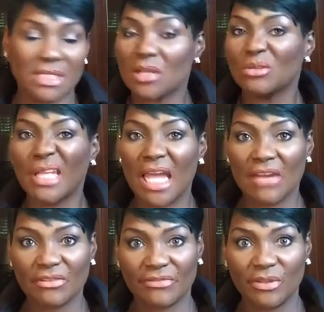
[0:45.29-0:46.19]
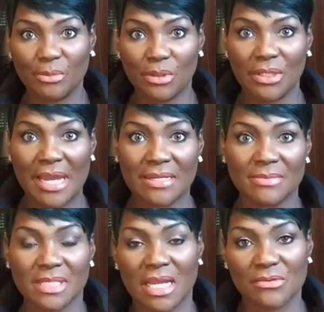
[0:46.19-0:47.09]
I only have a few beauty
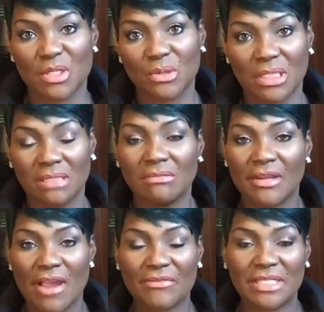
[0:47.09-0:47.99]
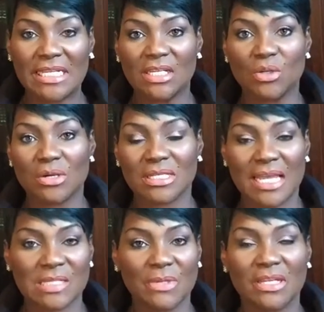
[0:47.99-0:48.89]
items that I was really gravitating towards
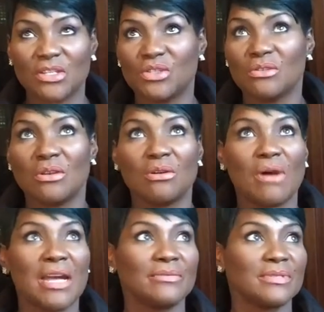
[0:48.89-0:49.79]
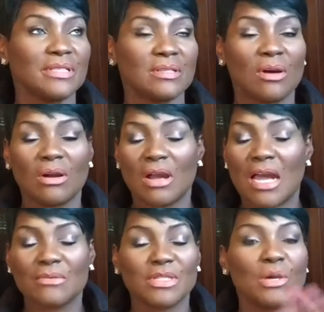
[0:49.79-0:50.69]
last week because you know I was
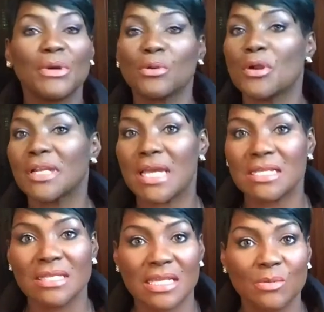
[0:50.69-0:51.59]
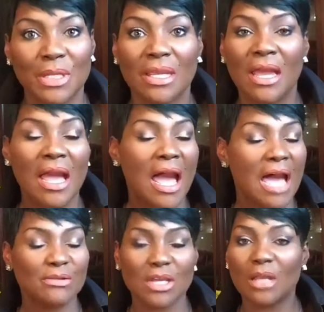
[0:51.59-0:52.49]
so unorganized last week.
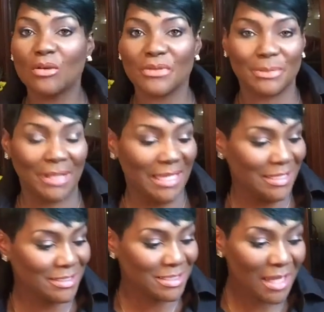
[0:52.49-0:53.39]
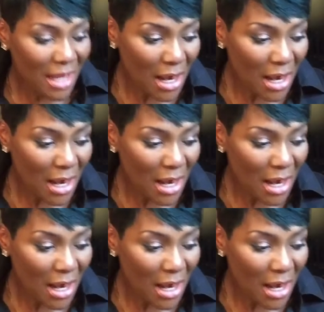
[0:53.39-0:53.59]
I was all over the place.